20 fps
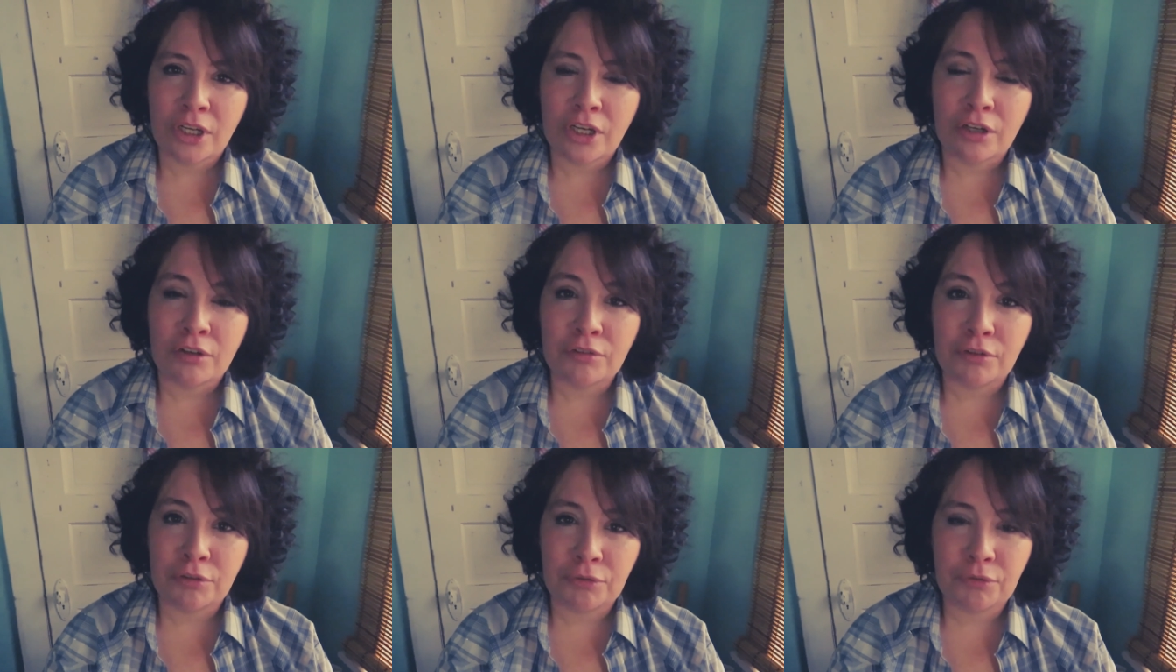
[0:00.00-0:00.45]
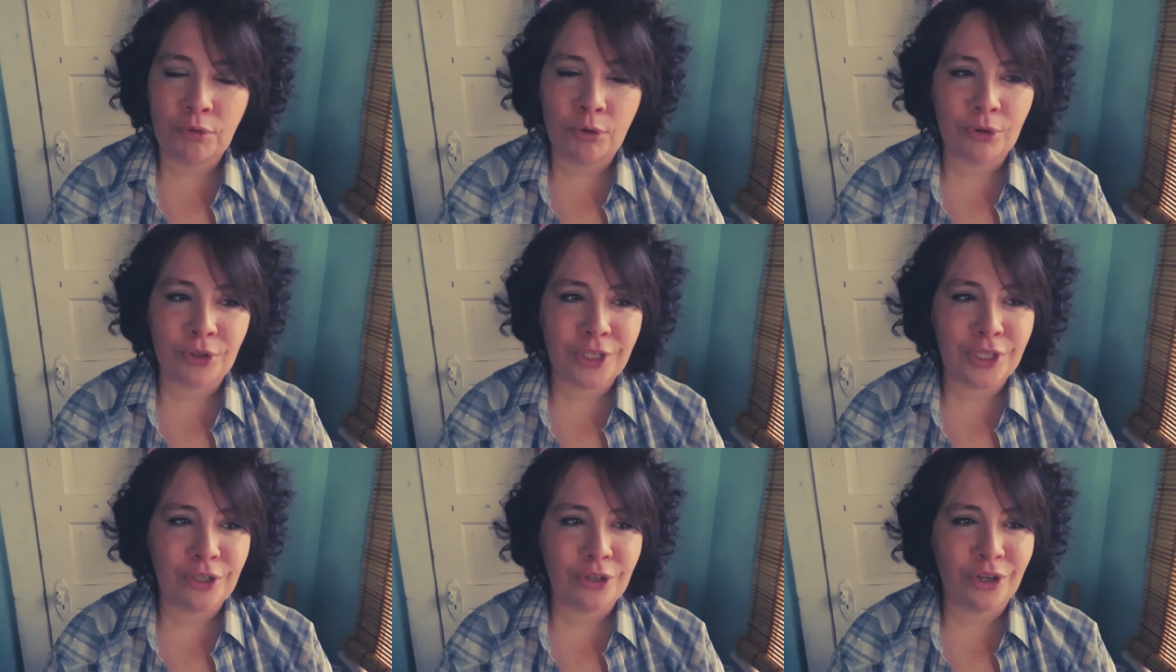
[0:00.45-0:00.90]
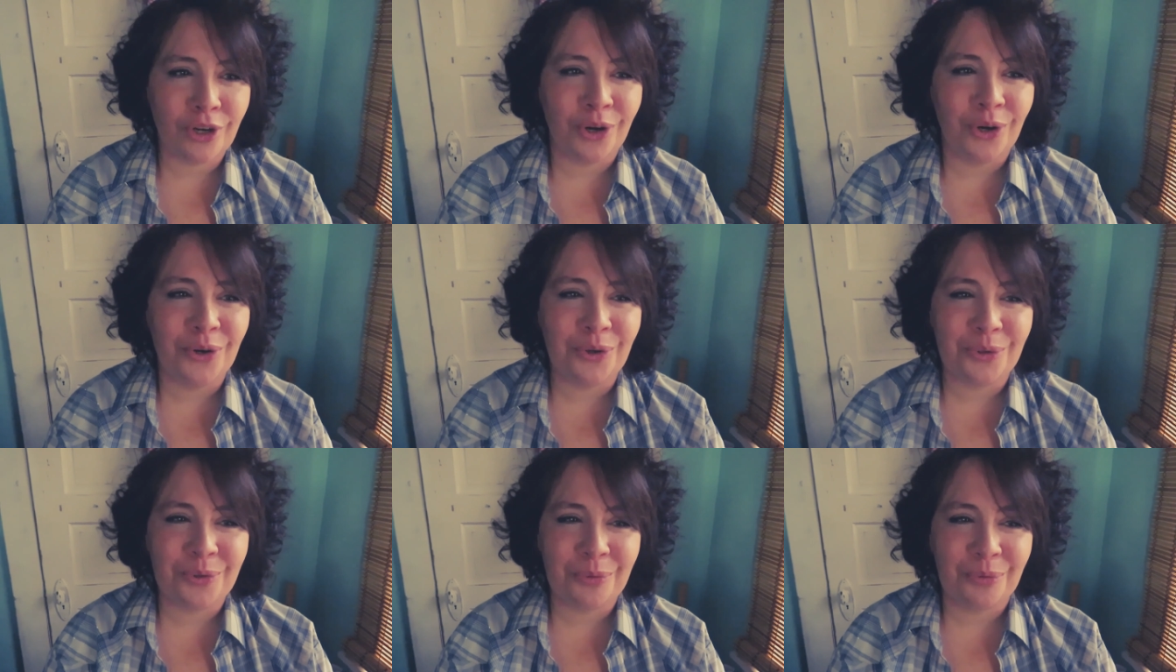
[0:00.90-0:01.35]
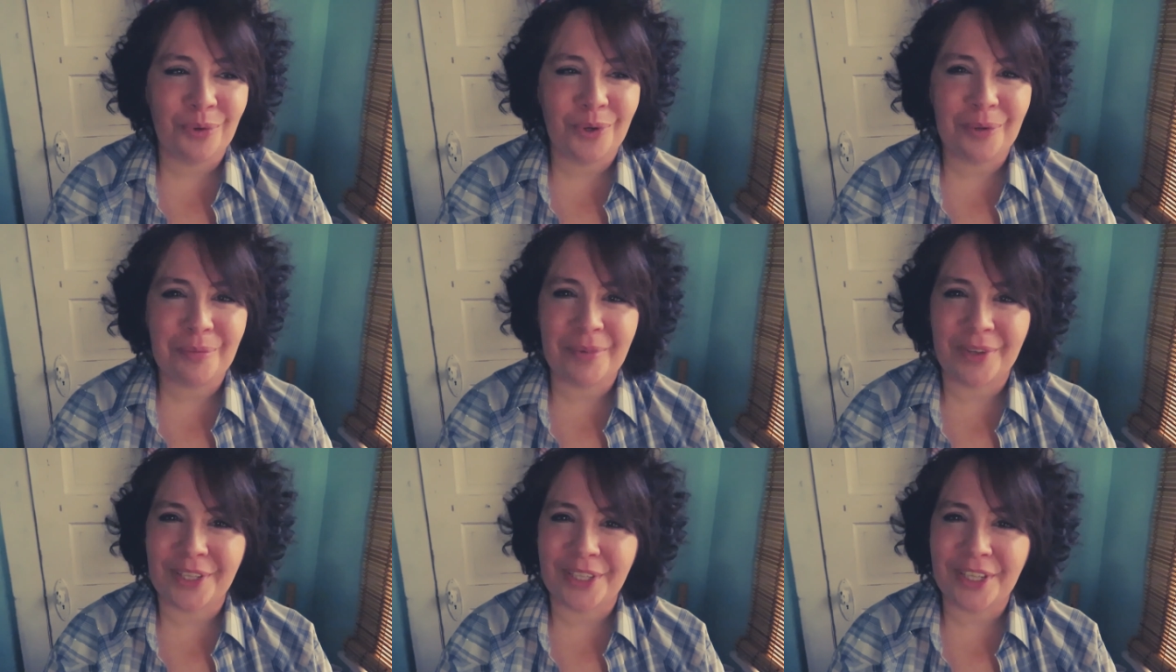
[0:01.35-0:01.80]
of a 40-year-old
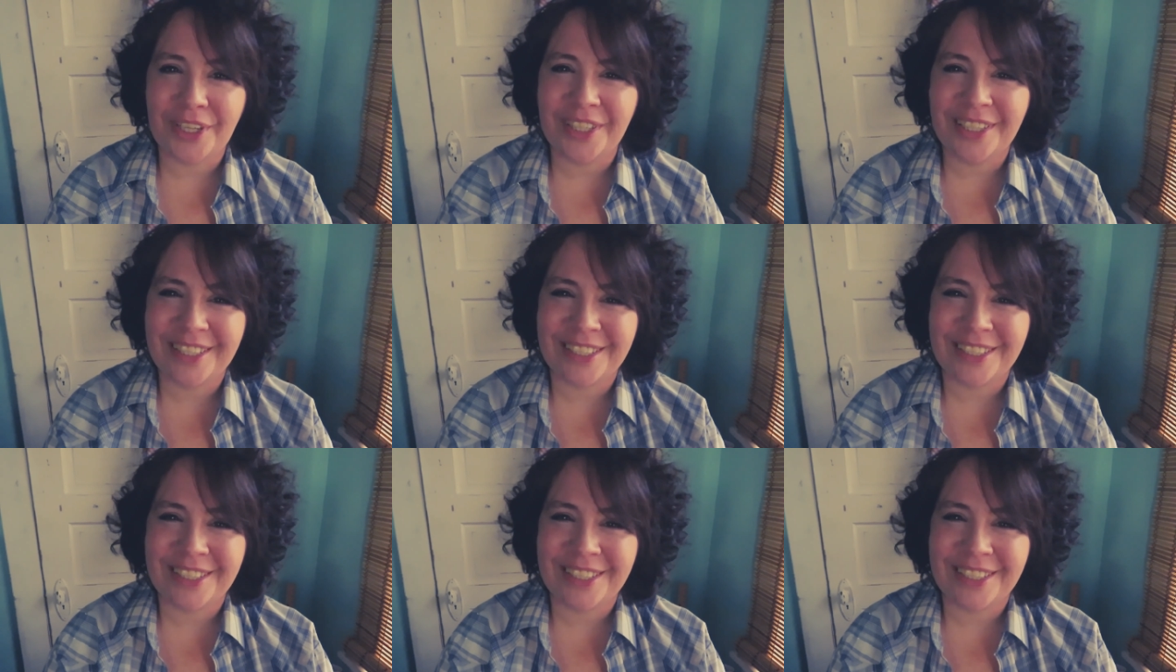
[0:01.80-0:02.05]
woman.